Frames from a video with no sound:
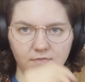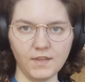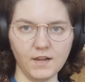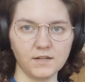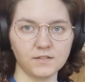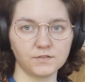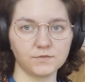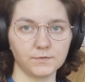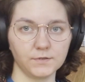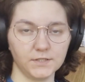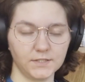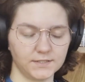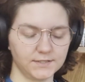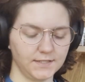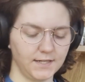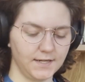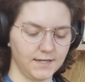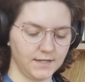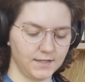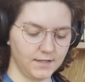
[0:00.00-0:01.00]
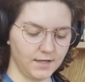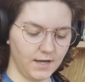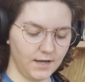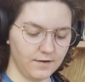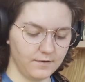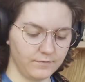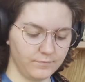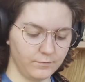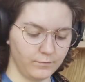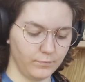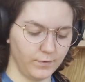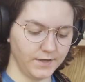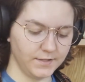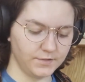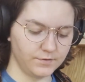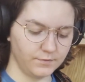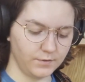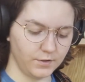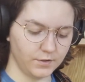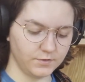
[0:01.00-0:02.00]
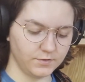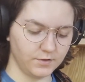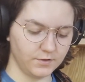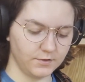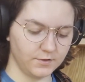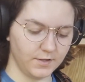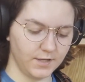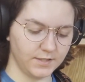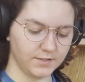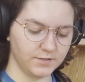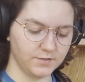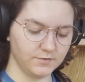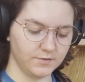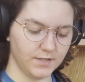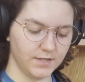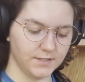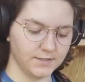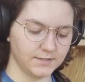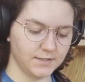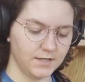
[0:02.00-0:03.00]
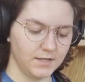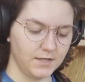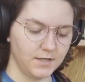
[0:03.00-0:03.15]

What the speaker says: It's really exciting. I went to rehearsal the last 2 days,